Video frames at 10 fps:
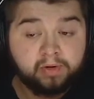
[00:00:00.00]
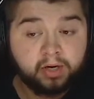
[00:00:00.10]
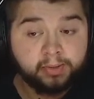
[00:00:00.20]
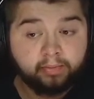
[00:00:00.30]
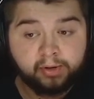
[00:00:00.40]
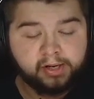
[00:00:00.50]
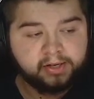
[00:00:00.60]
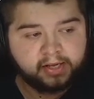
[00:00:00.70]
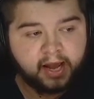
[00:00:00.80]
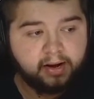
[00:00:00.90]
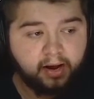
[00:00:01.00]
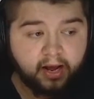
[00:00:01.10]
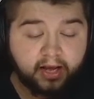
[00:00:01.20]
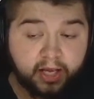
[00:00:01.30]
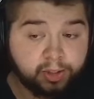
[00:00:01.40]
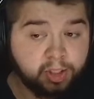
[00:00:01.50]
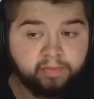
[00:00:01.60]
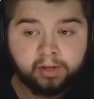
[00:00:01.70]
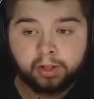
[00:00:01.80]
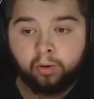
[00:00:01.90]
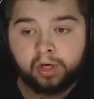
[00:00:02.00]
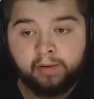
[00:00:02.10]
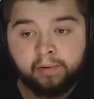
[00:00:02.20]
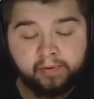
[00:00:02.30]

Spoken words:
could have upgraded again, is going to be the goalkeeper.